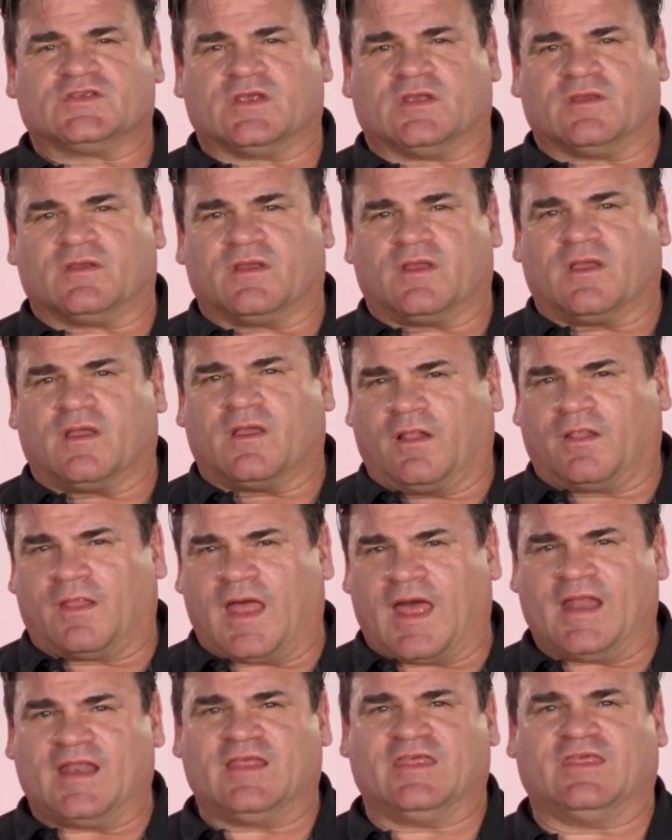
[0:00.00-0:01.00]
a
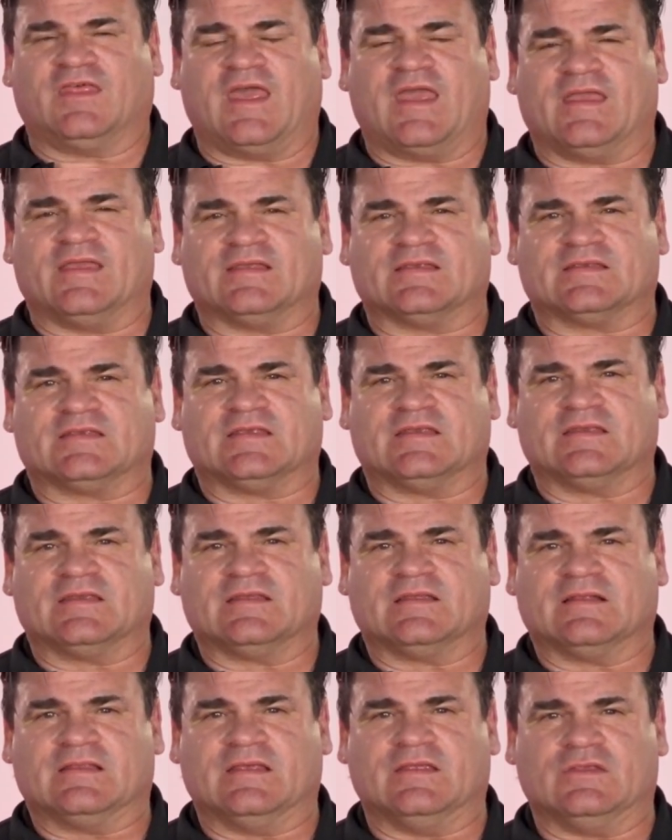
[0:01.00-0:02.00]
lot of things
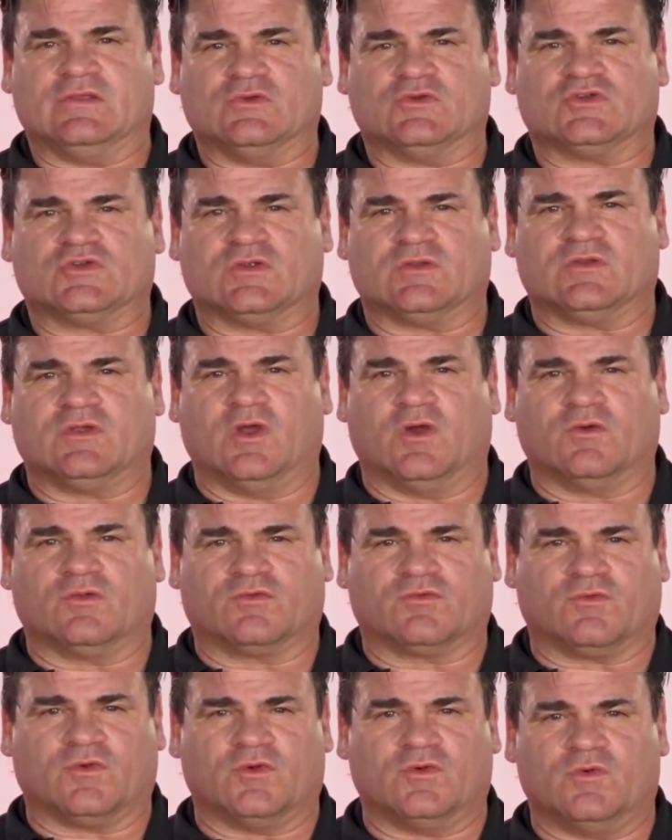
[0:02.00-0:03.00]
that you should go
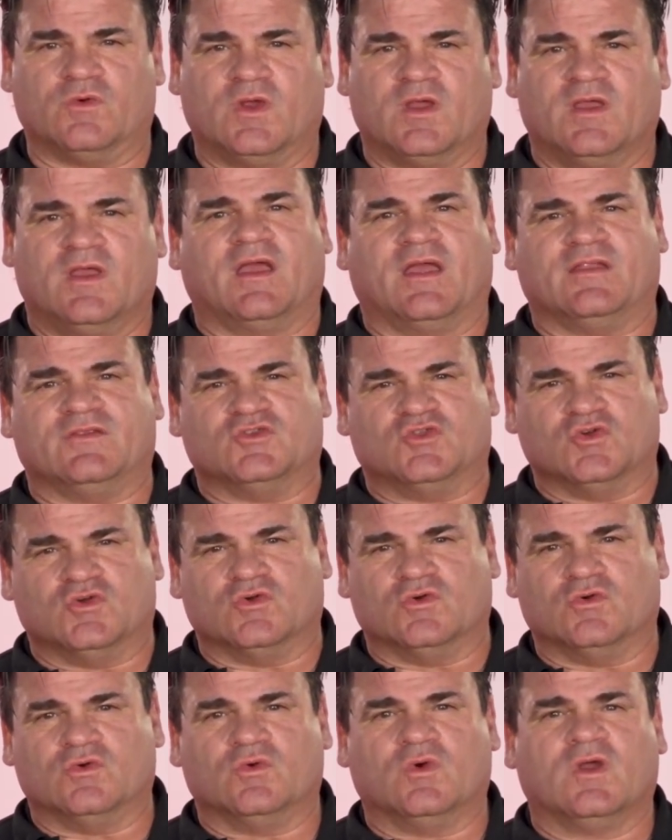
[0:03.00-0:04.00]
through and
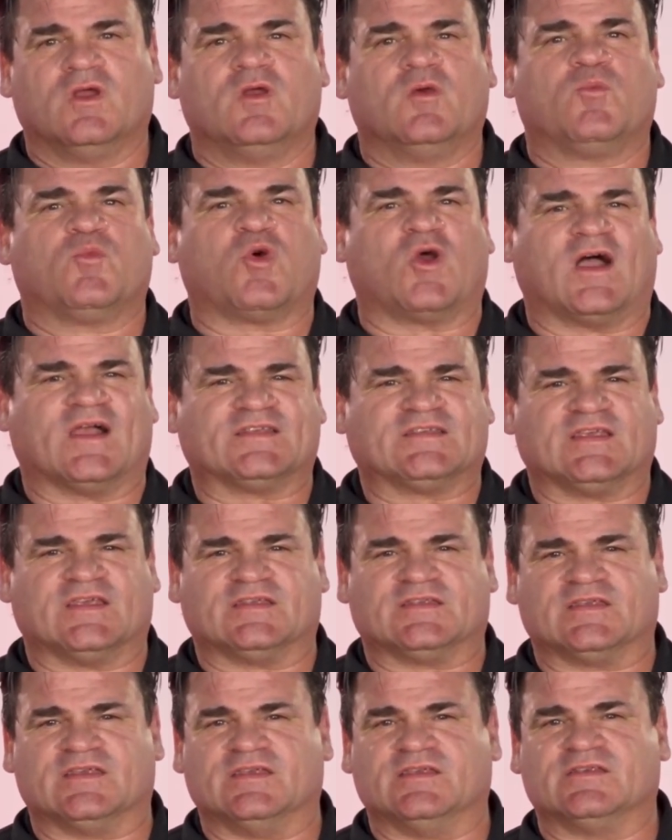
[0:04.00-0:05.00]
do,
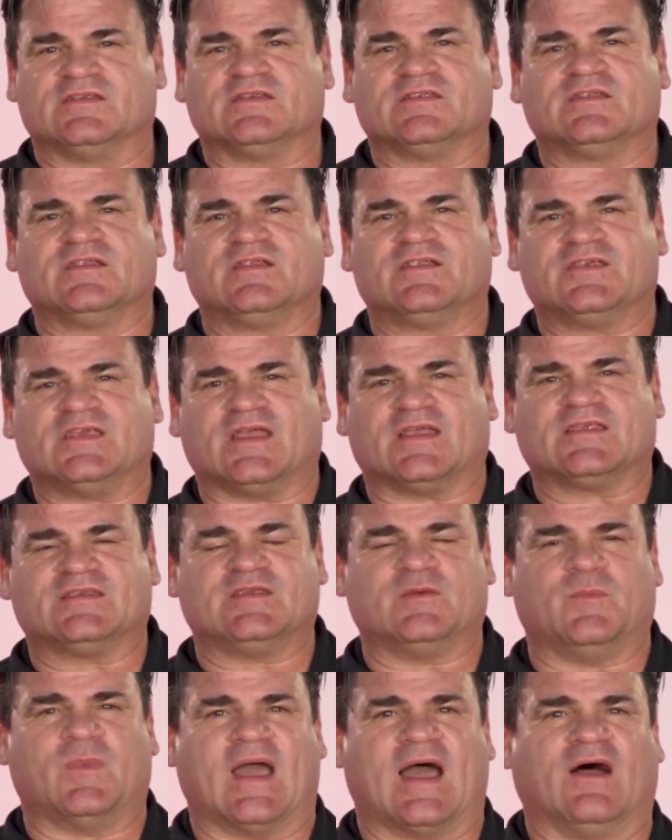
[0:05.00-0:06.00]
processes, checks
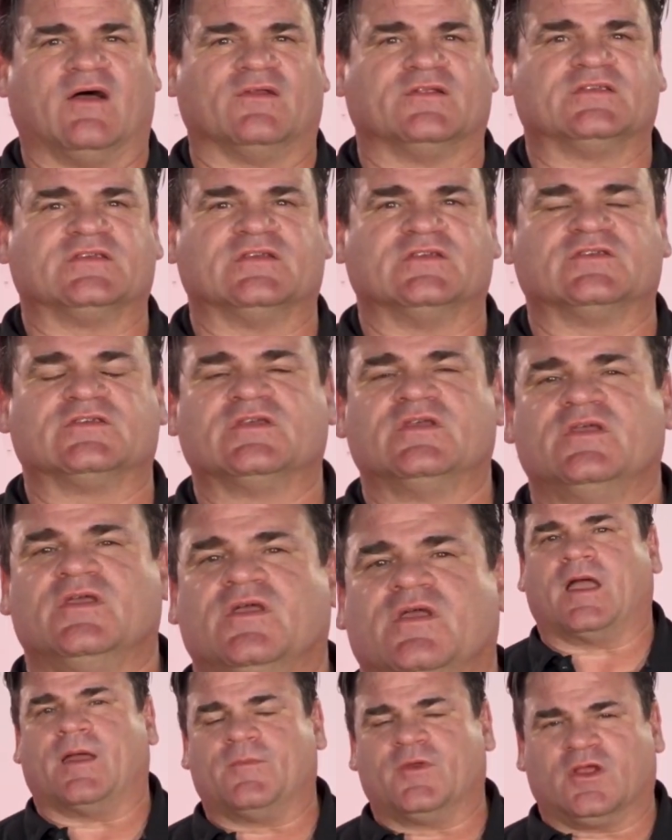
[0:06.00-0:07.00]
and balances.
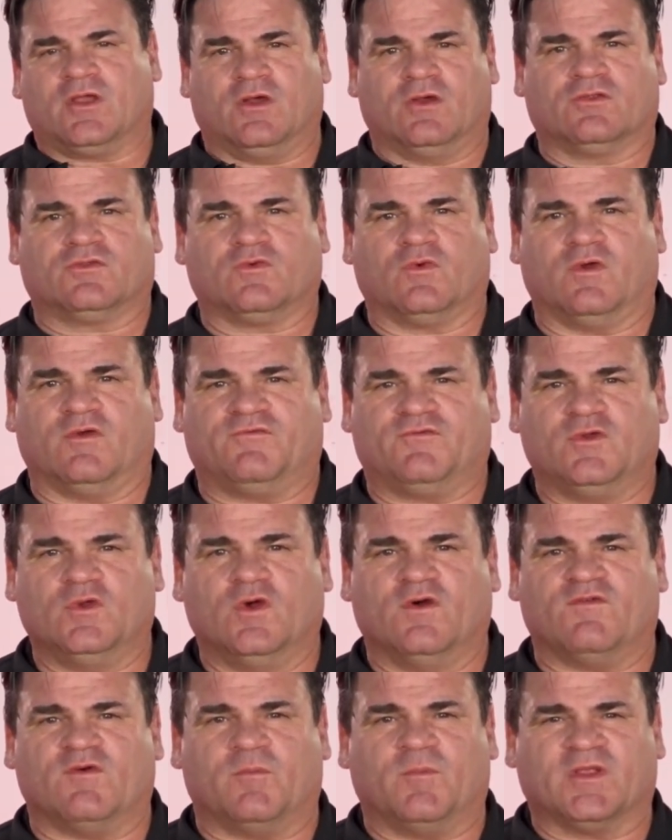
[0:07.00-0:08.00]
I'm going to go through a few
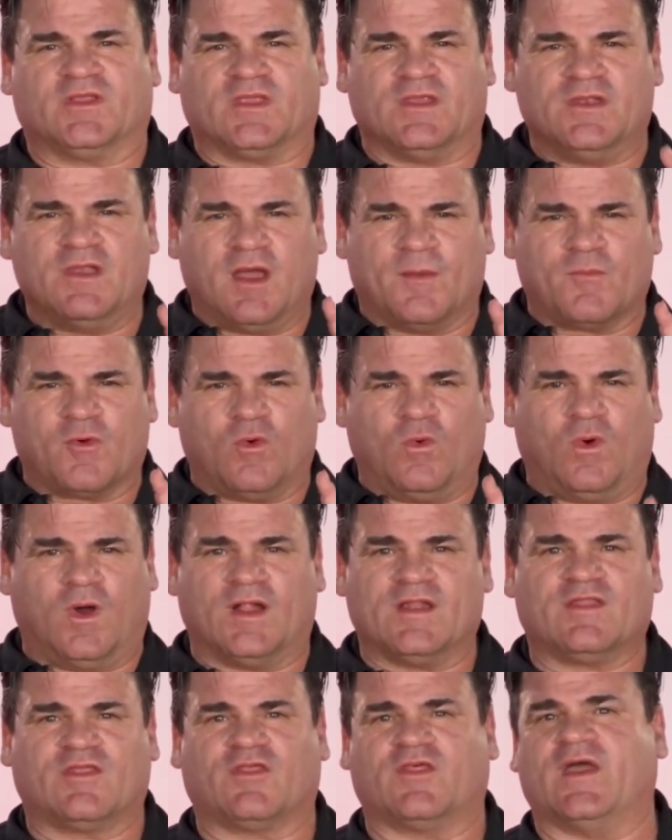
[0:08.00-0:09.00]
of them, but the number
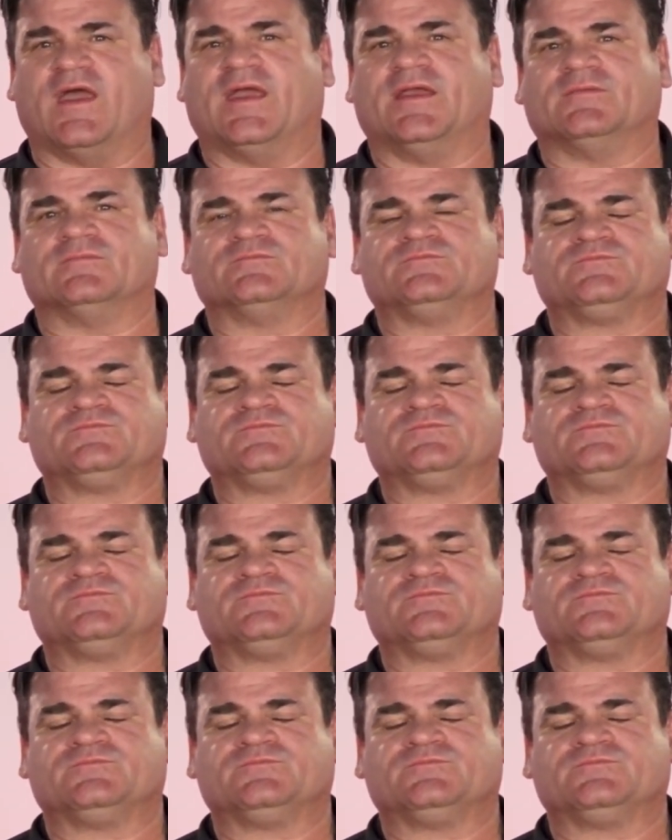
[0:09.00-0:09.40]
one thing